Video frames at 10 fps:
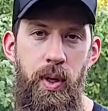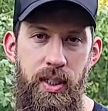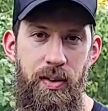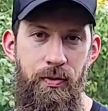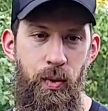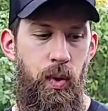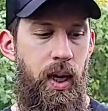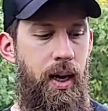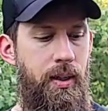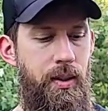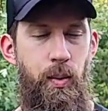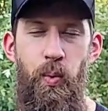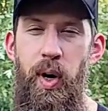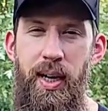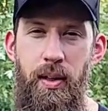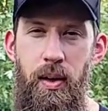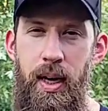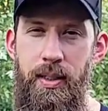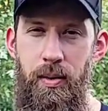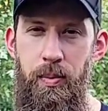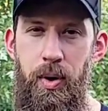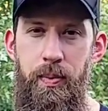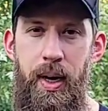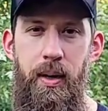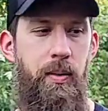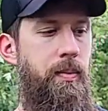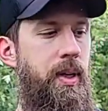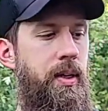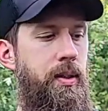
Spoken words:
the reason for that is the regular Acer palmatum